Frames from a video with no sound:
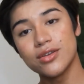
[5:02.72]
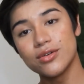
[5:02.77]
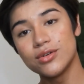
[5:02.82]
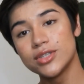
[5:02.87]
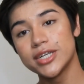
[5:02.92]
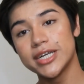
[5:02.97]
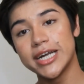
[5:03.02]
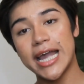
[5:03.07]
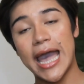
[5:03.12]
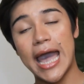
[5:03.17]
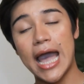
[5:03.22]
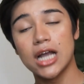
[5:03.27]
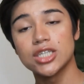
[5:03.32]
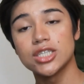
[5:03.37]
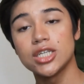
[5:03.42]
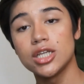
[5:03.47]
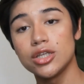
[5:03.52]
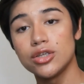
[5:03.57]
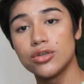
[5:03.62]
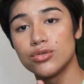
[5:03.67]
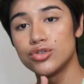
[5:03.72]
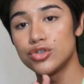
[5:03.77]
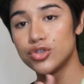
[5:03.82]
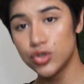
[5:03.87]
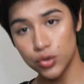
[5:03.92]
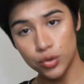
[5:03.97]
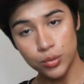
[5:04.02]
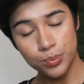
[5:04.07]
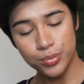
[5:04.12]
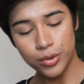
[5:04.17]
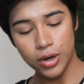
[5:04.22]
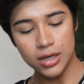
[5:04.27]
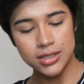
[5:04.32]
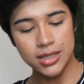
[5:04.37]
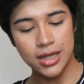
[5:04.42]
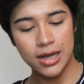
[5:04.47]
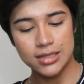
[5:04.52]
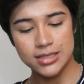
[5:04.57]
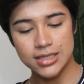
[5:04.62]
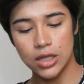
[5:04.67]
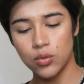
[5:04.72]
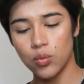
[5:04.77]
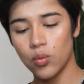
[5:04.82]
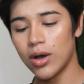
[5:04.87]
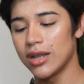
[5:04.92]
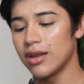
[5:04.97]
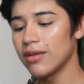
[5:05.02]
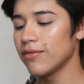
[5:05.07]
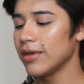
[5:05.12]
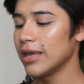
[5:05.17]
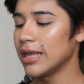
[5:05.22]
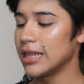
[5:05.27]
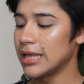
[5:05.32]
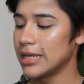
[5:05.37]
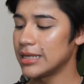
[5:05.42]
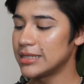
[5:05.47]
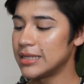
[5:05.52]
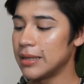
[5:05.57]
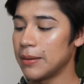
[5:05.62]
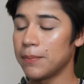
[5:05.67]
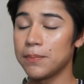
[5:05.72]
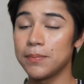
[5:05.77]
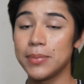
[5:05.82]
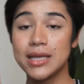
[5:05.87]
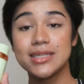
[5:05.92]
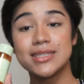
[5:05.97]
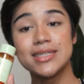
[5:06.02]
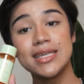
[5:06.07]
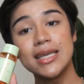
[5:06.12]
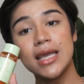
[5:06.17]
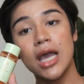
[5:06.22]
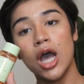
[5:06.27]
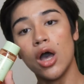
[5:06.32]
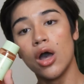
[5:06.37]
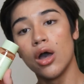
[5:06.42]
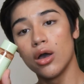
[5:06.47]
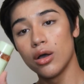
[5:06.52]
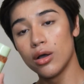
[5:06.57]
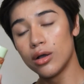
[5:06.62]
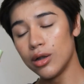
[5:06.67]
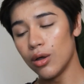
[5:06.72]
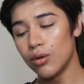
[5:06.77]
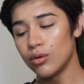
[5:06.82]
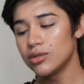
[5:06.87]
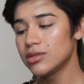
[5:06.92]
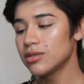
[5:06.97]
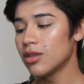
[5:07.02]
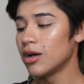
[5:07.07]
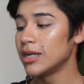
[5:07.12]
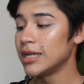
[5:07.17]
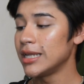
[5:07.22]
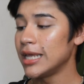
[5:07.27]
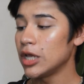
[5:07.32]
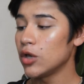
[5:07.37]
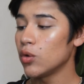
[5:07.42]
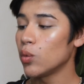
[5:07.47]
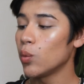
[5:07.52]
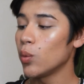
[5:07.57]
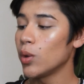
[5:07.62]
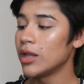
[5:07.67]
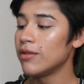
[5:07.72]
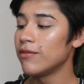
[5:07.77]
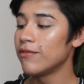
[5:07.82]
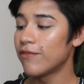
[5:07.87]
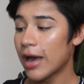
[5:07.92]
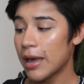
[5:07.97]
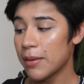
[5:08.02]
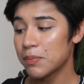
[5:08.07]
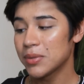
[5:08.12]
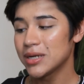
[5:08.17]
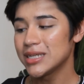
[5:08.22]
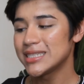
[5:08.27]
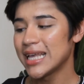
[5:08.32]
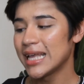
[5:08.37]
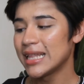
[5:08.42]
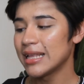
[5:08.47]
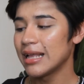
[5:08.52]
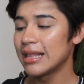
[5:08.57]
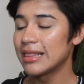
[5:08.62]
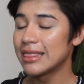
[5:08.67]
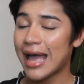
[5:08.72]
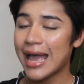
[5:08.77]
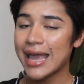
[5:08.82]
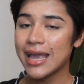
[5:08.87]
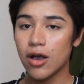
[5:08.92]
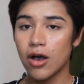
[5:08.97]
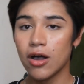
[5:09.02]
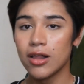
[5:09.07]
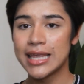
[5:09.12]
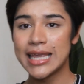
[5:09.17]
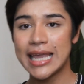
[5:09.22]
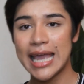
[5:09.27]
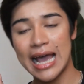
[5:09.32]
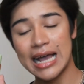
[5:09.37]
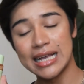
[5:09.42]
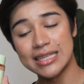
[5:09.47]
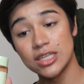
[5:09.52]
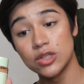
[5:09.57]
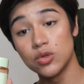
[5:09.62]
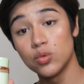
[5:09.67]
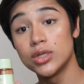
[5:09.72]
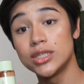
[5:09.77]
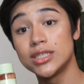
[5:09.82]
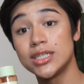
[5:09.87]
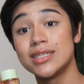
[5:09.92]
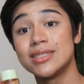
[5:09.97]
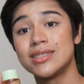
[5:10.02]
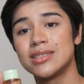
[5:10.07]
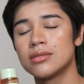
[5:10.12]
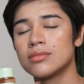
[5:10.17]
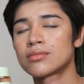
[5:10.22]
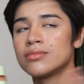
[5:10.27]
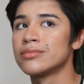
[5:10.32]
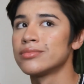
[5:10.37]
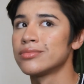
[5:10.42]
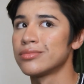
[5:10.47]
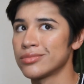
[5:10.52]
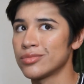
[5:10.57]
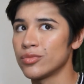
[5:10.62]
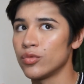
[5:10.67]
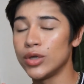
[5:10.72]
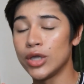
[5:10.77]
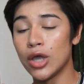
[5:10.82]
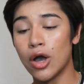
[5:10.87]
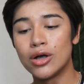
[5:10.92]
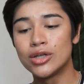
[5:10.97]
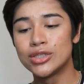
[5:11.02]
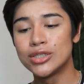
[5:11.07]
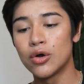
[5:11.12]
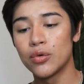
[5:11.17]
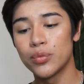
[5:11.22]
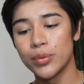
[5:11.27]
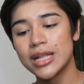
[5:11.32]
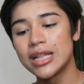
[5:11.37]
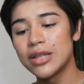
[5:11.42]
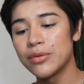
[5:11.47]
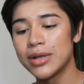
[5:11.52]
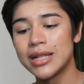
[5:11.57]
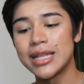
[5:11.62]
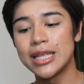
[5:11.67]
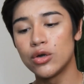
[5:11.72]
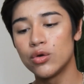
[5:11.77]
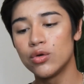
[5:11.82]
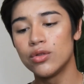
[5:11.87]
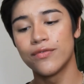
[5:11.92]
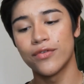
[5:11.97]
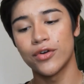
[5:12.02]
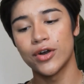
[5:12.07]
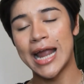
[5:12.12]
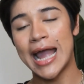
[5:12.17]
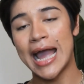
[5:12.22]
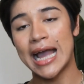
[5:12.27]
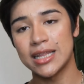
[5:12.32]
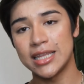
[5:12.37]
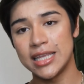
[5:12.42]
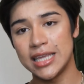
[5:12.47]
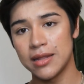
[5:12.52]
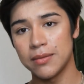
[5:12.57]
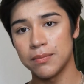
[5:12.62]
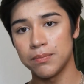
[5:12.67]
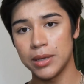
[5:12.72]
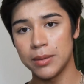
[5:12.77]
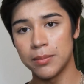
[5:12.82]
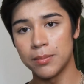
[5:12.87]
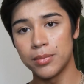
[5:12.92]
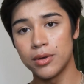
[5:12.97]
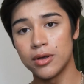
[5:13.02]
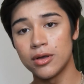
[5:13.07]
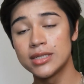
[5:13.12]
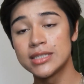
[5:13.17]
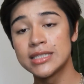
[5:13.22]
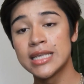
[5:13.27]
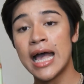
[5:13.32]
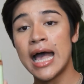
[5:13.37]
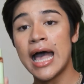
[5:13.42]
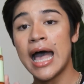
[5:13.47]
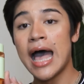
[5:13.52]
toner, I actually use two products, and one of it is the Pixi Glow Tonic with 5% glycolic acid, which is, we all know, really good for acne and pimples.